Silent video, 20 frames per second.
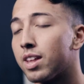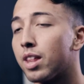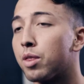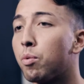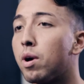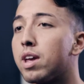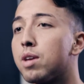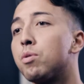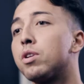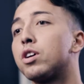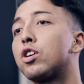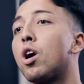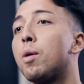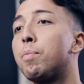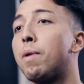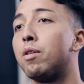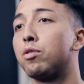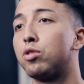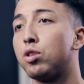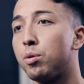Now, the way you want to go
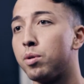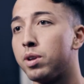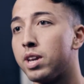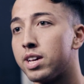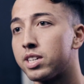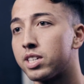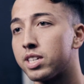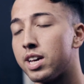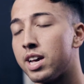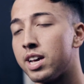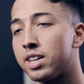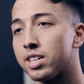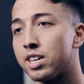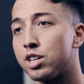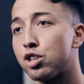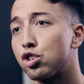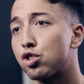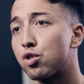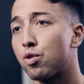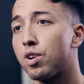about doing this is
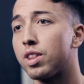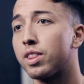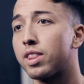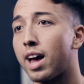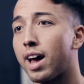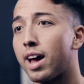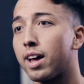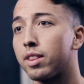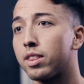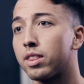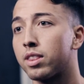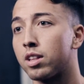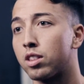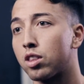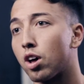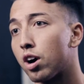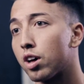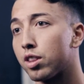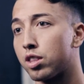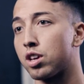ensuring that the
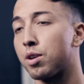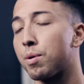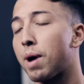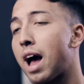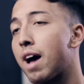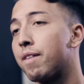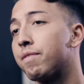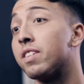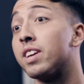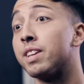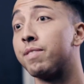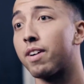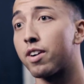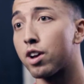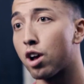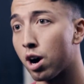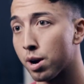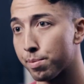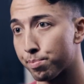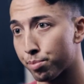diet that you have is very high